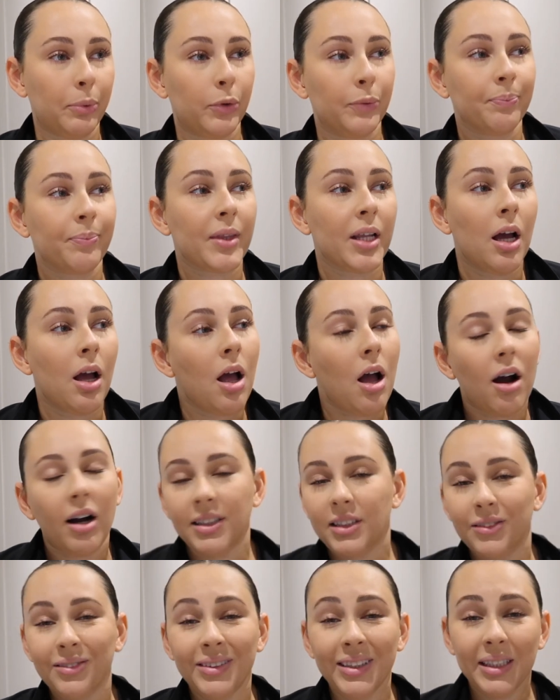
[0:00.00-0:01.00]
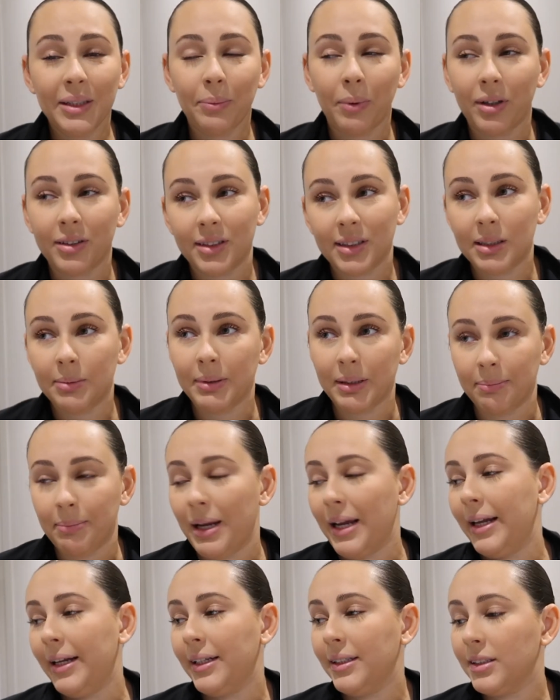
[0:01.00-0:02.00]
But I don't really want to be in
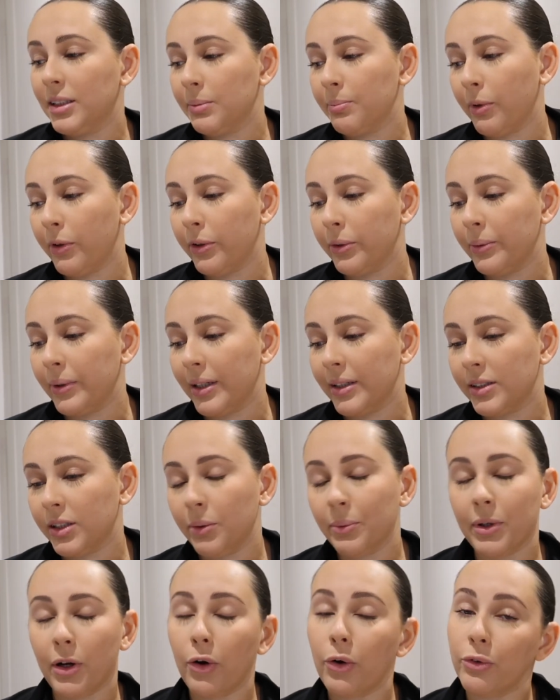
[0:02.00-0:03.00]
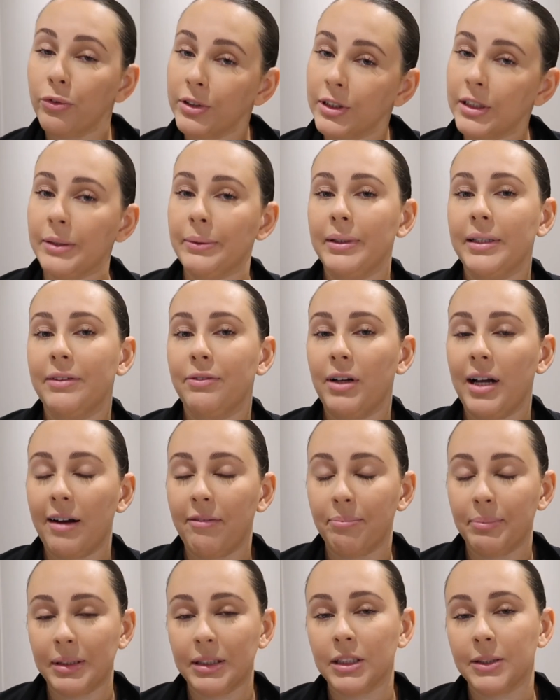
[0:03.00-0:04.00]
pain tomorrow and I don't want to overdo it if I
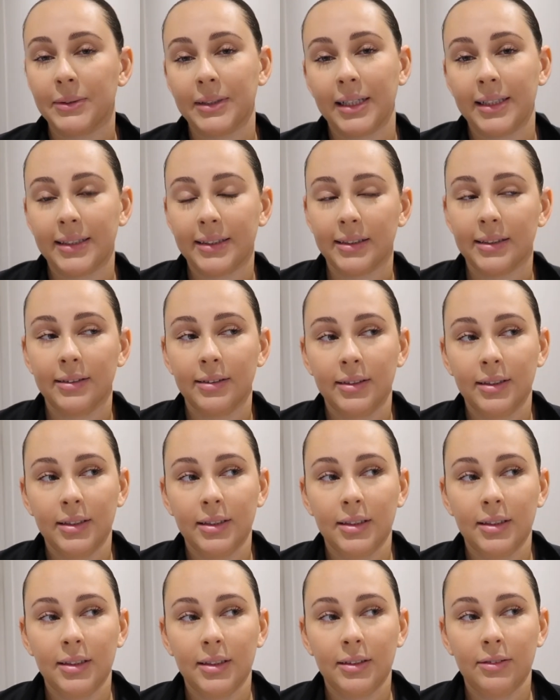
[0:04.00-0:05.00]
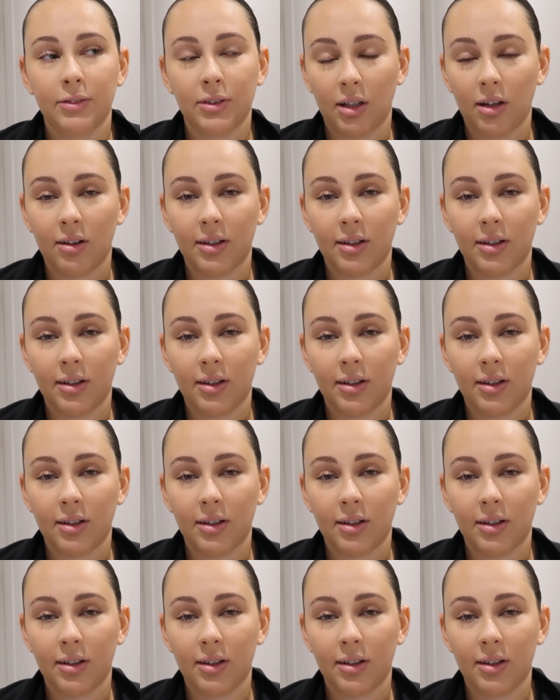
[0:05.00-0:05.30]
haven't been doing anything for the